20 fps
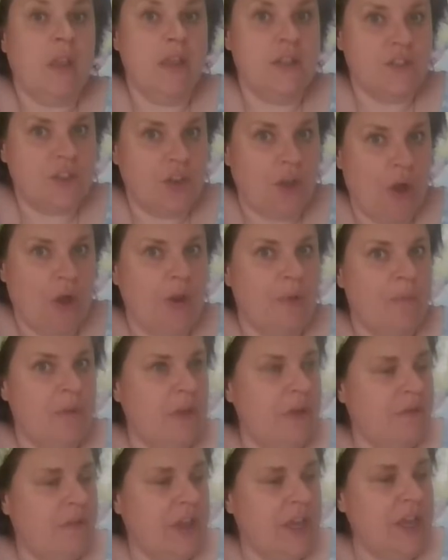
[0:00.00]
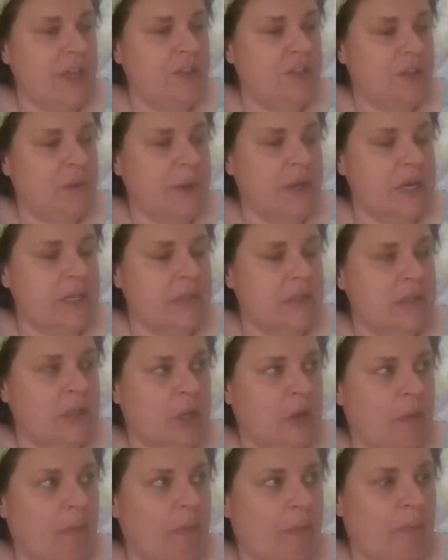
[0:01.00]
It's got a bit of heat to it, hasn't
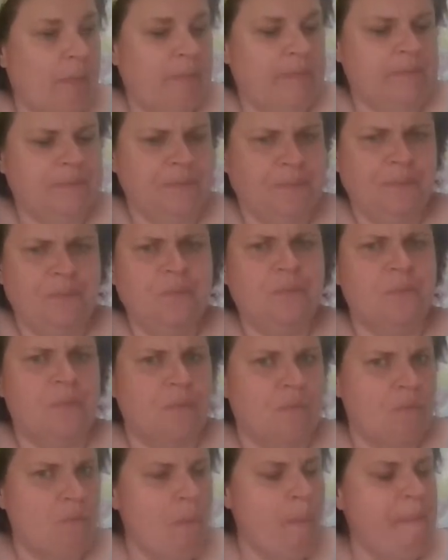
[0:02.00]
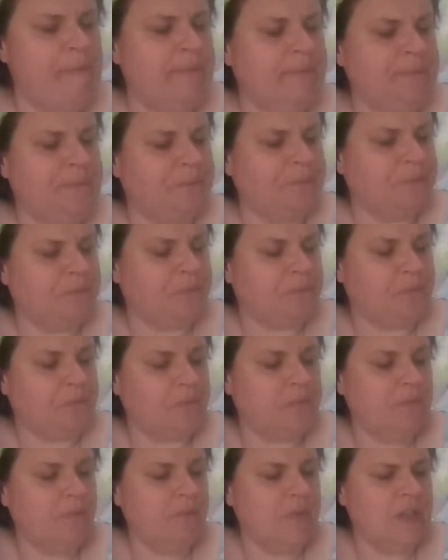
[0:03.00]
it? Mmm.
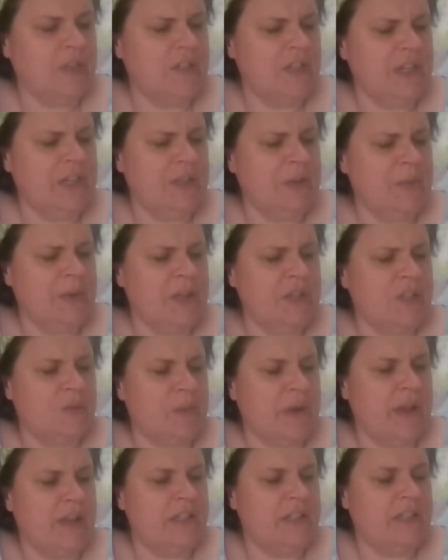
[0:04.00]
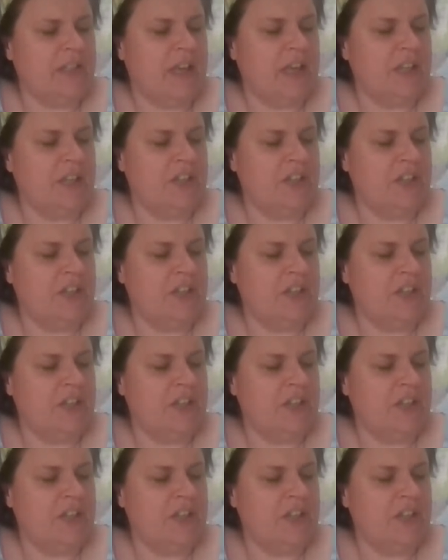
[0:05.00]
There's a little bit of spice there that